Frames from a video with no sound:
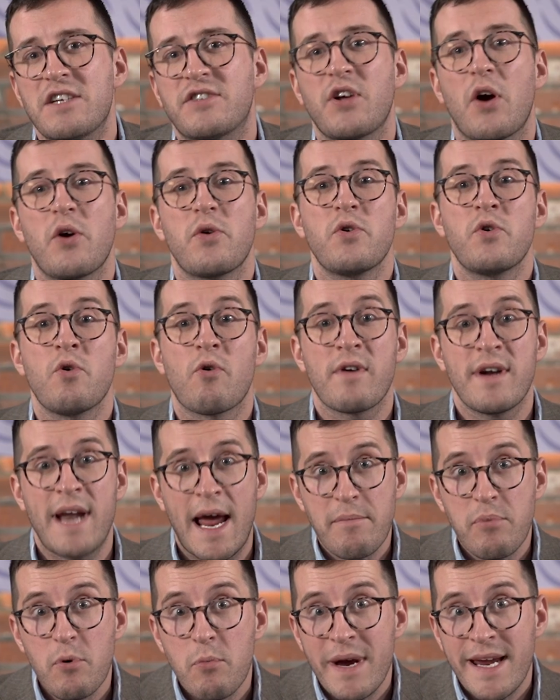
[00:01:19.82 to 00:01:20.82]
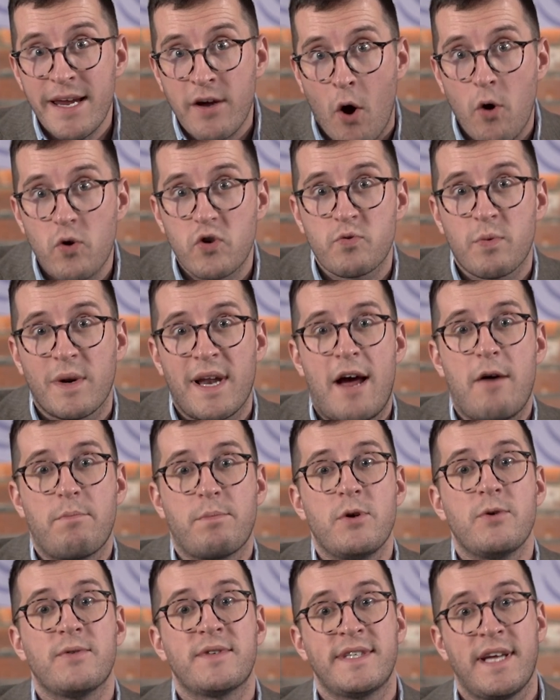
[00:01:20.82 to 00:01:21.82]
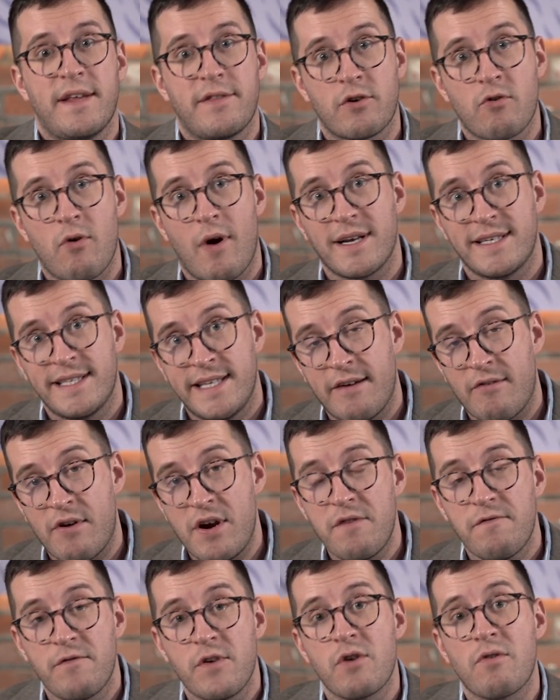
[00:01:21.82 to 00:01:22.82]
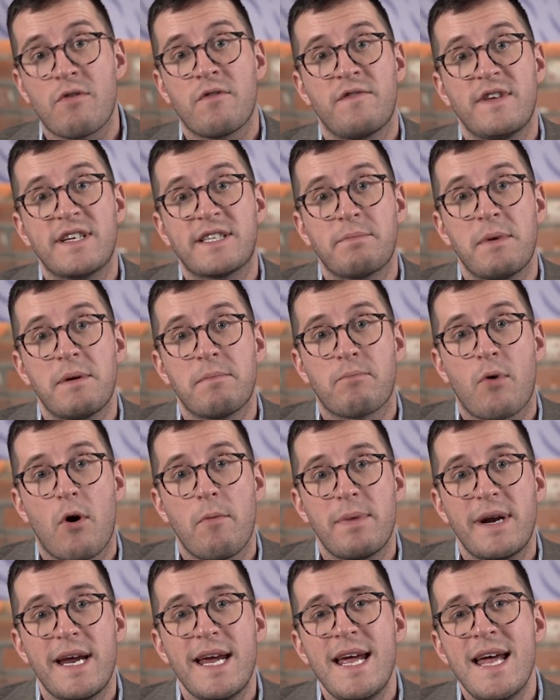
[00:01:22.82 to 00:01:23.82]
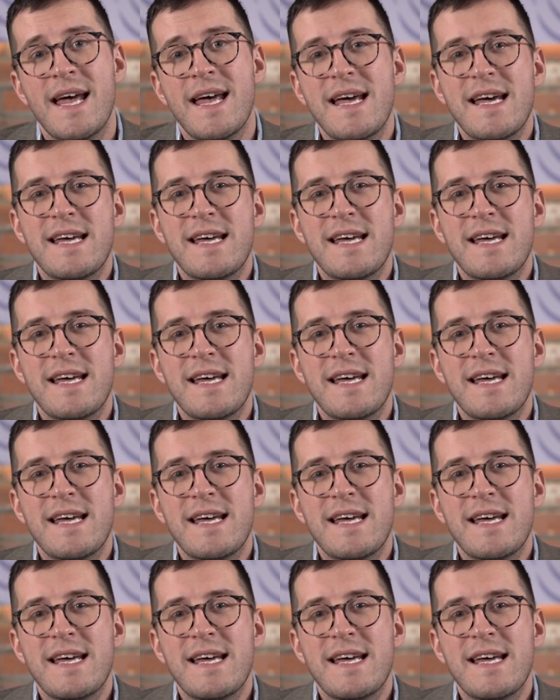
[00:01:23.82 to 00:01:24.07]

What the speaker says: So your EnableMe coach will help you set the criteria for your investment property.